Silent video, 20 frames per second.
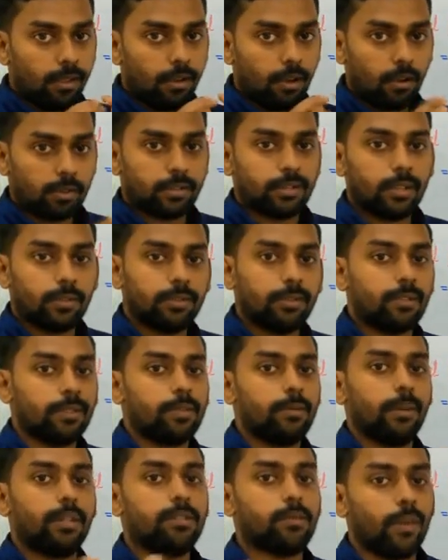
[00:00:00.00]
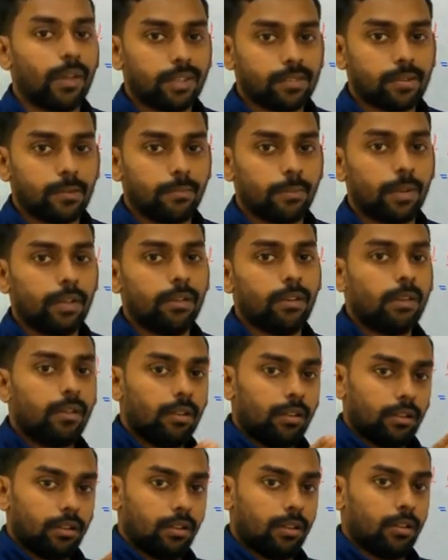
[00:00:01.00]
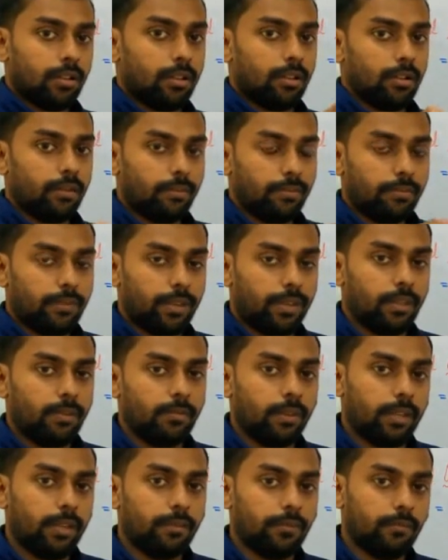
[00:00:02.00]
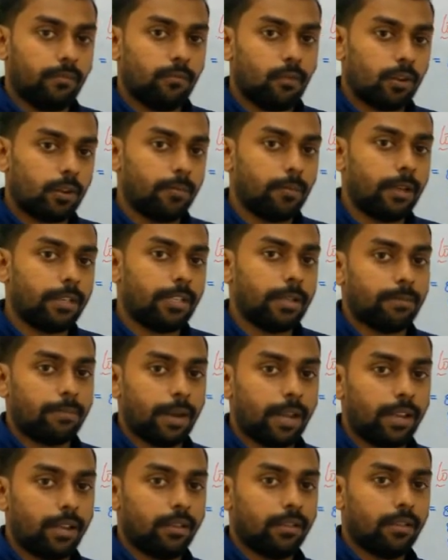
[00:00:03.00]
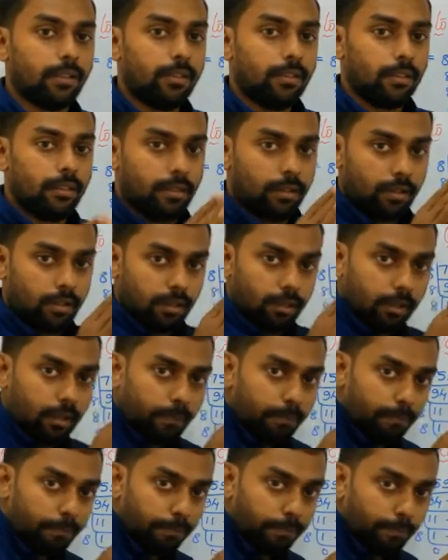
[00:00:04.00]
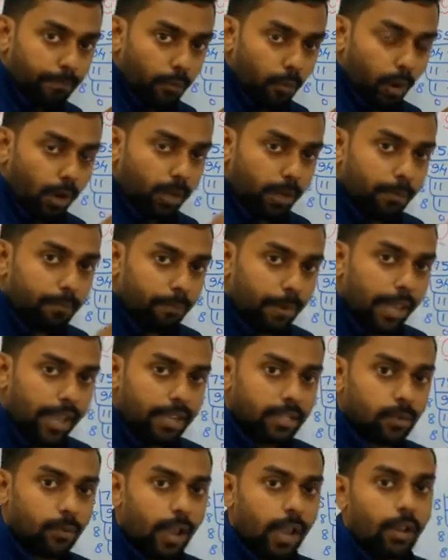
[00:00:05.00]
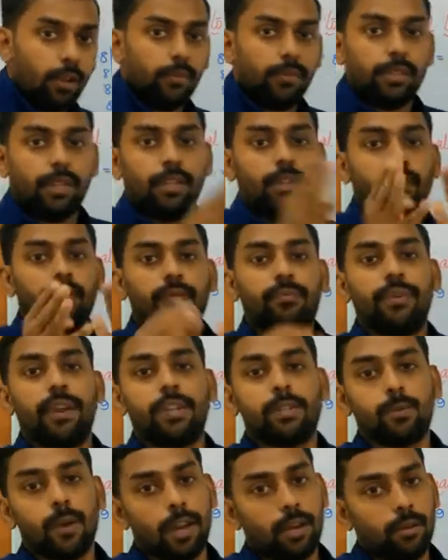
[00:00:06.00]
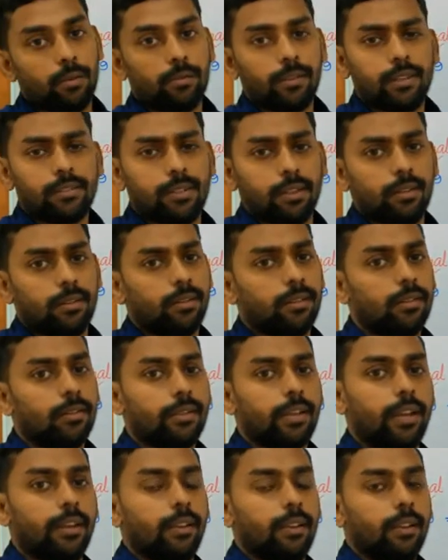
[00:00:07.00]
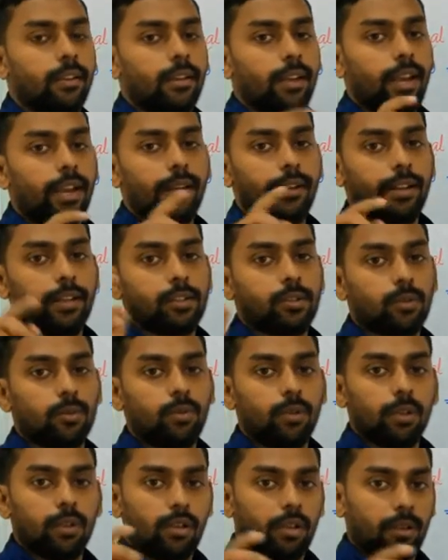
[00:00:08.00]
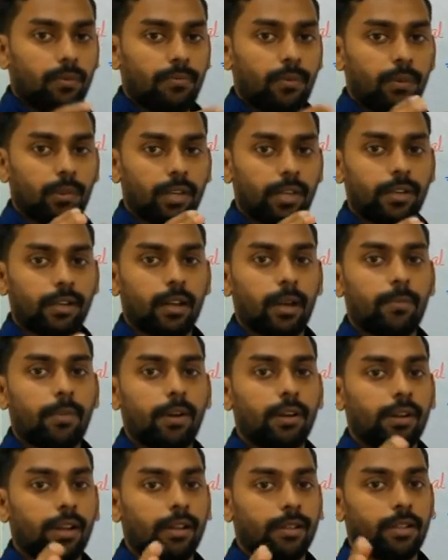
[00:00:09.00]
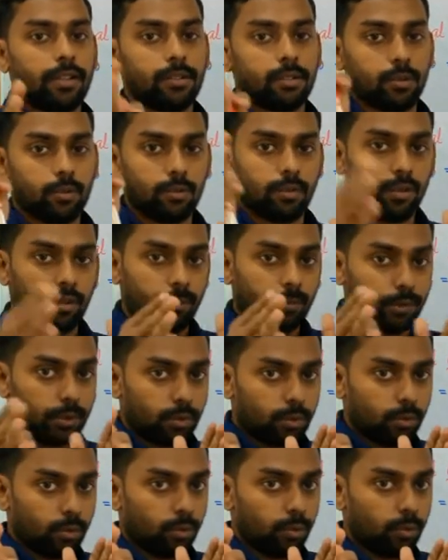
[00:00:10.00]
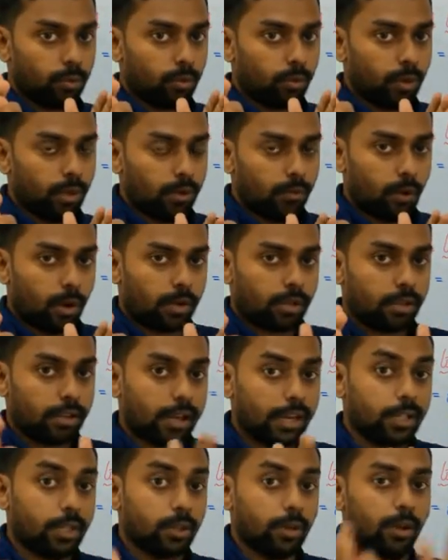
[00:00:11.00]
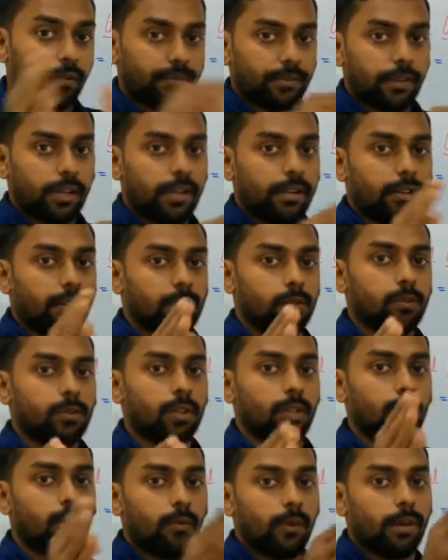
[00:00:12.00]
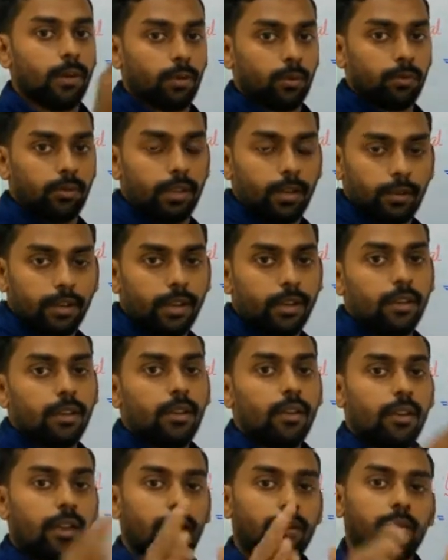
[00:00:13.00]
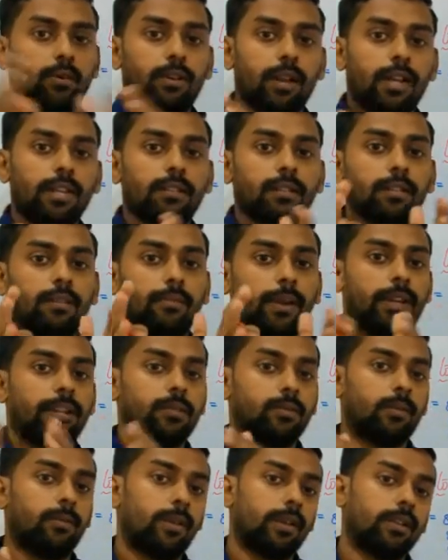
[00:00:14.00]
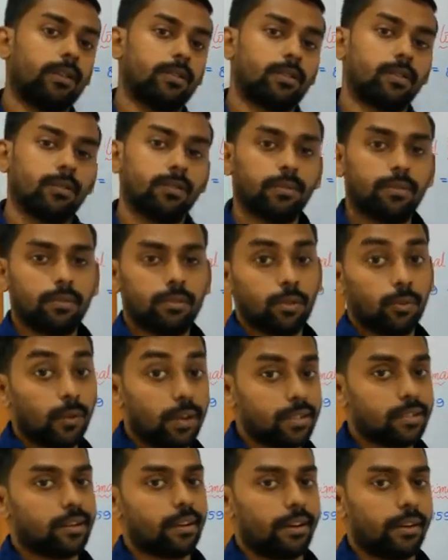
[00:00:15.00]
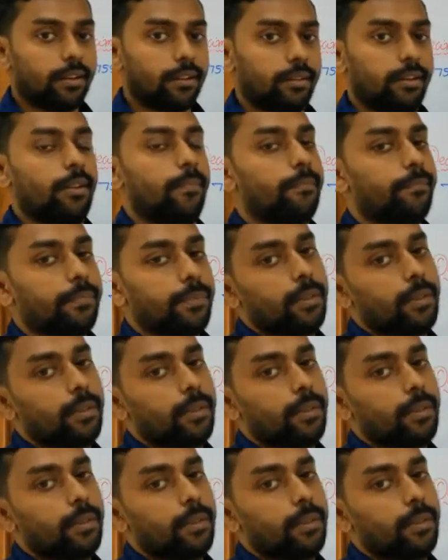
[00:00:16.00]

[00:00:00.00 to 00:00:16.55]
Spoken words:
Octal to decimal is very simple. We multiply the place value with the face value. That's it. Okay. 8 raised to for the integral part, 8 raised to with 2 right to left, 8 raised to 0, 1, 2, 3. Okay. And to right, minus 1, minus 2 towards right again.